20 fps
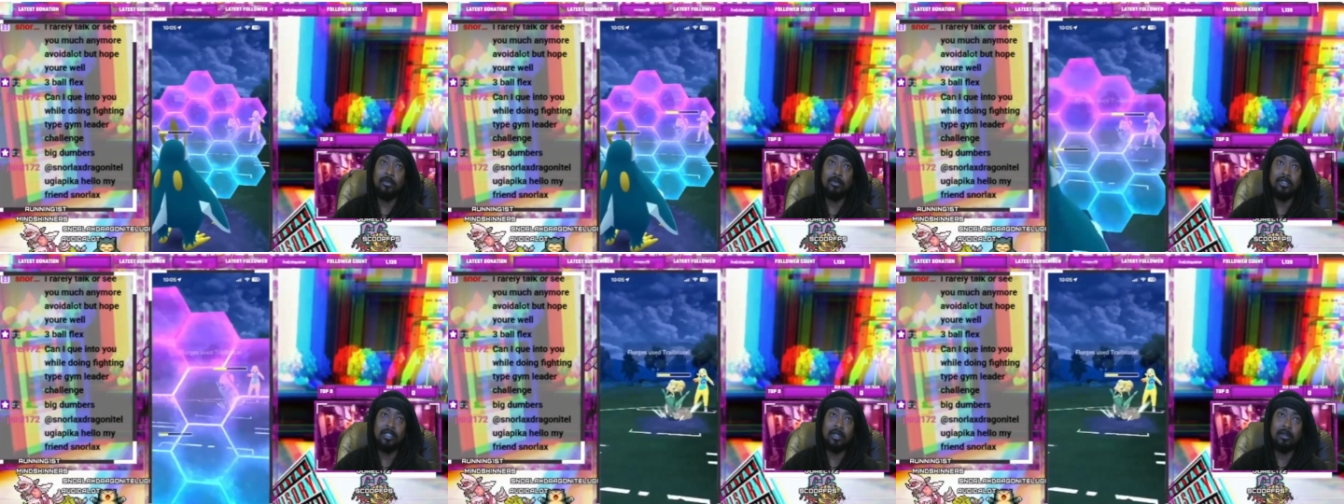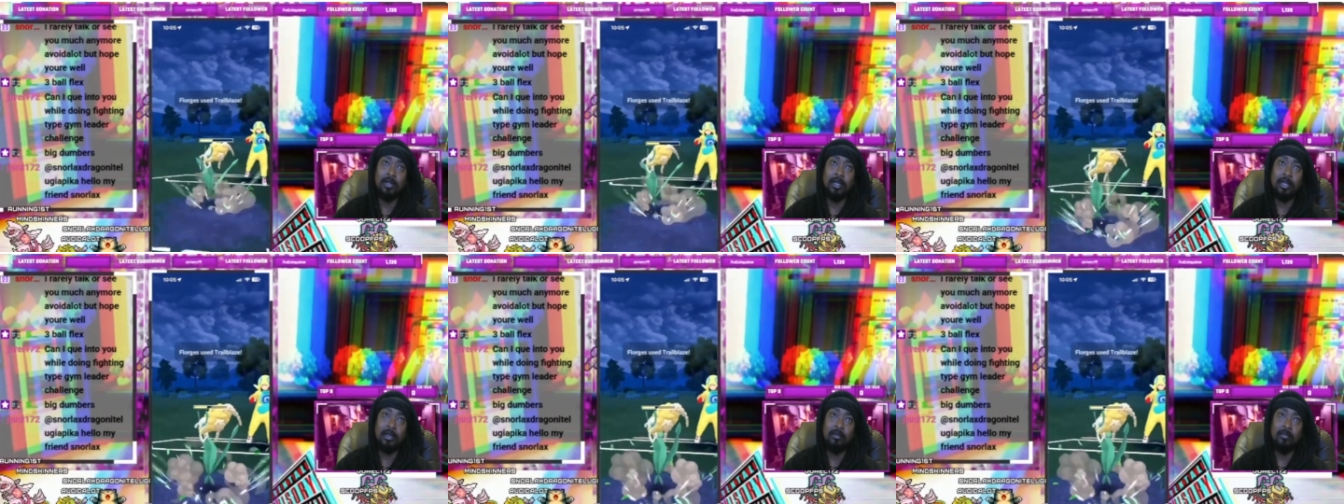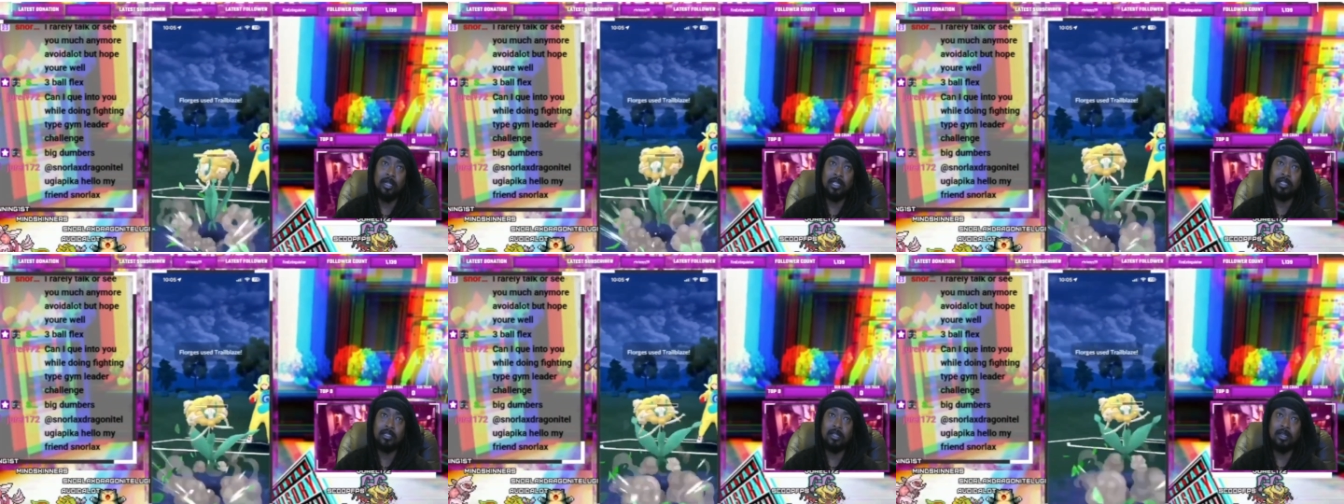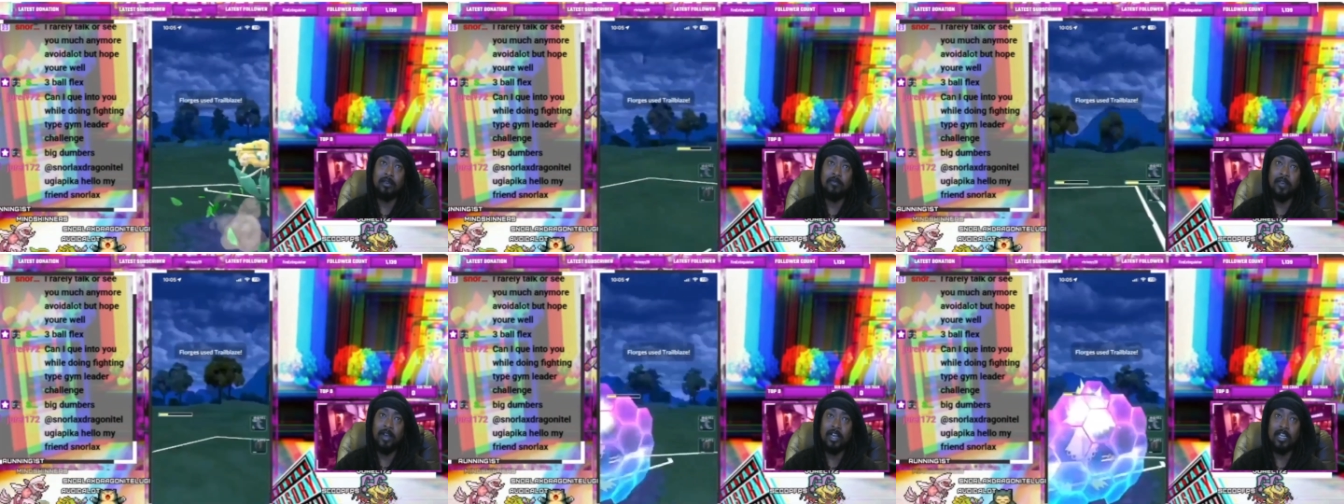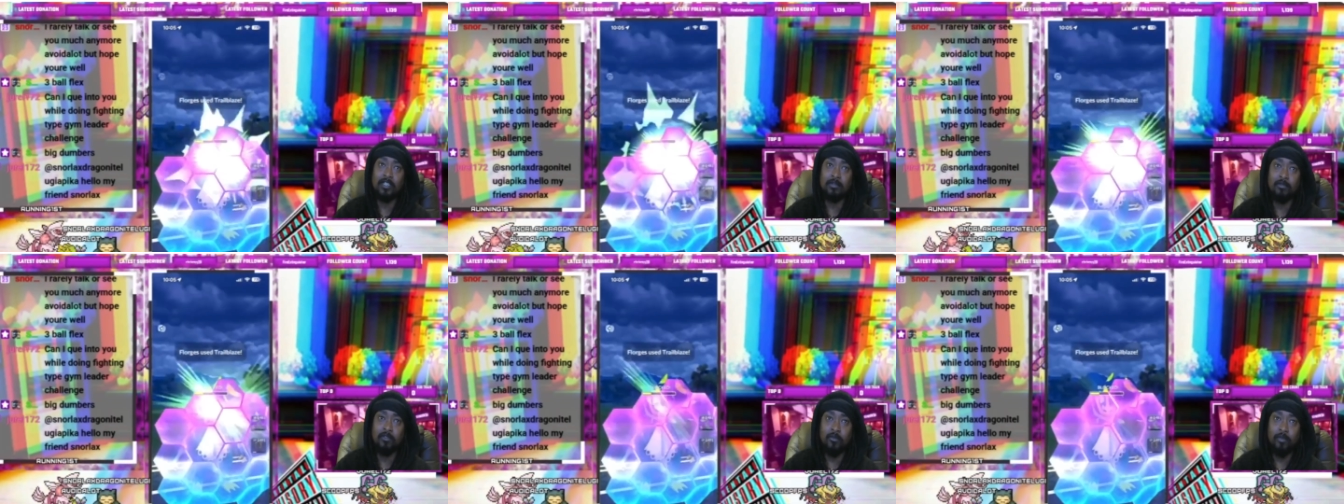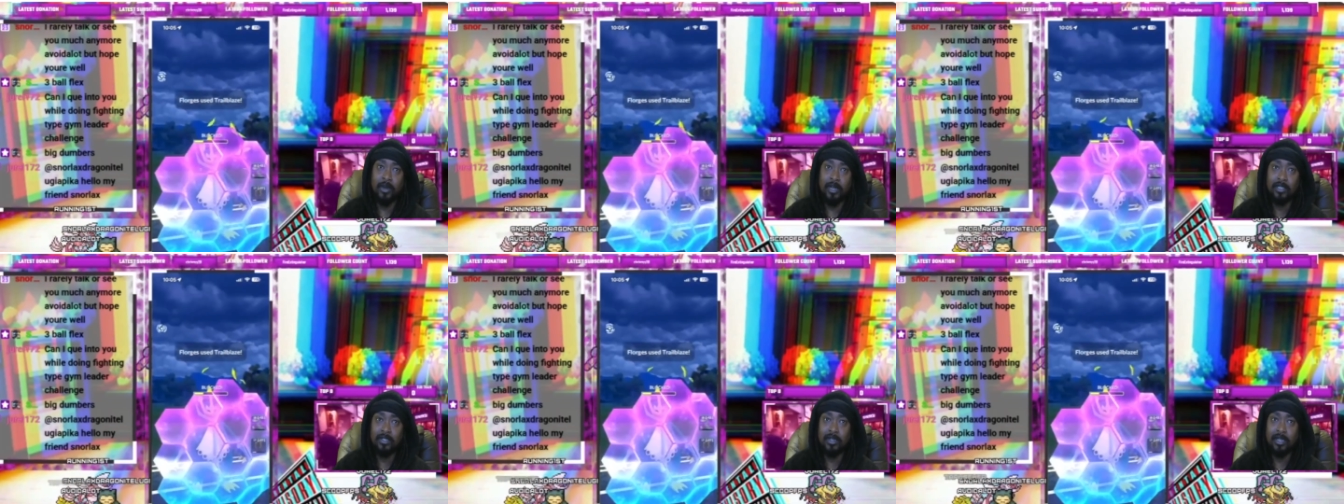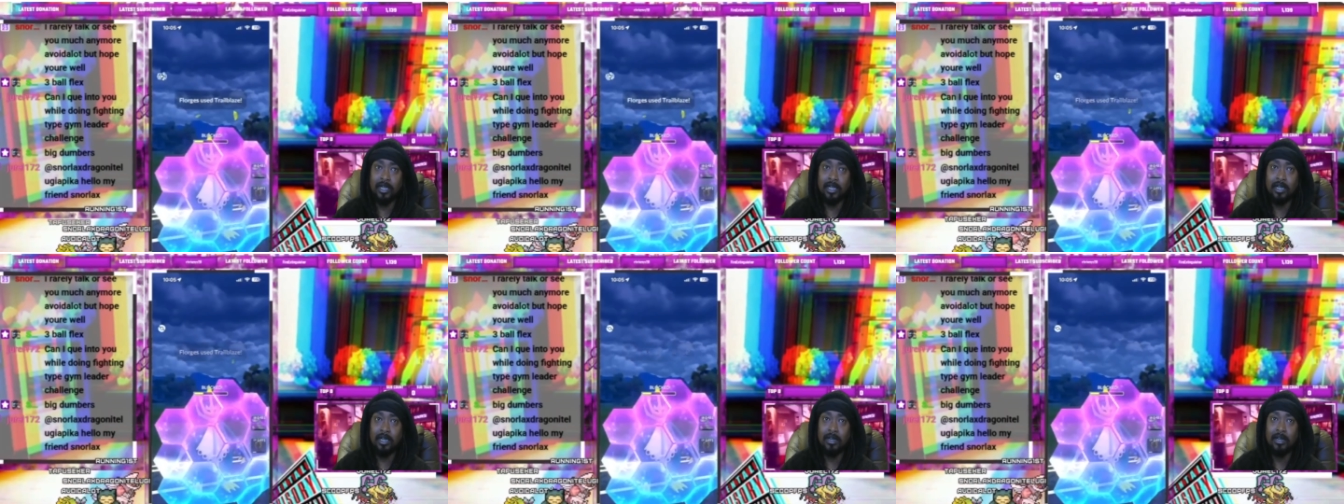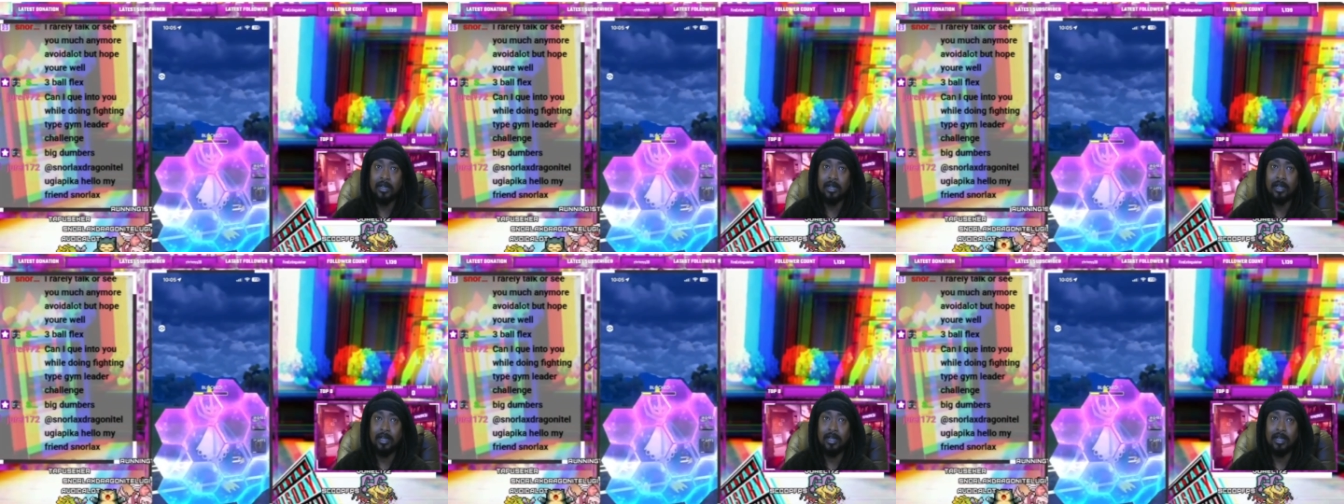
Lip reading: shield and commit to fast move pressure here.